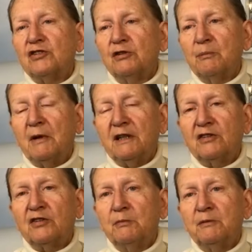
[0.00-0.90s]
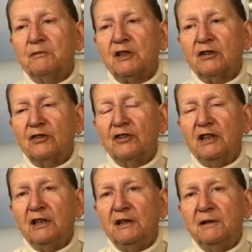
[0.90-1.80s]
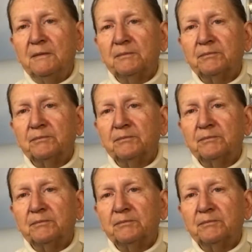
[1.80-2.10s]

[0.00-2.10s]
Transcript: to a maximum degree,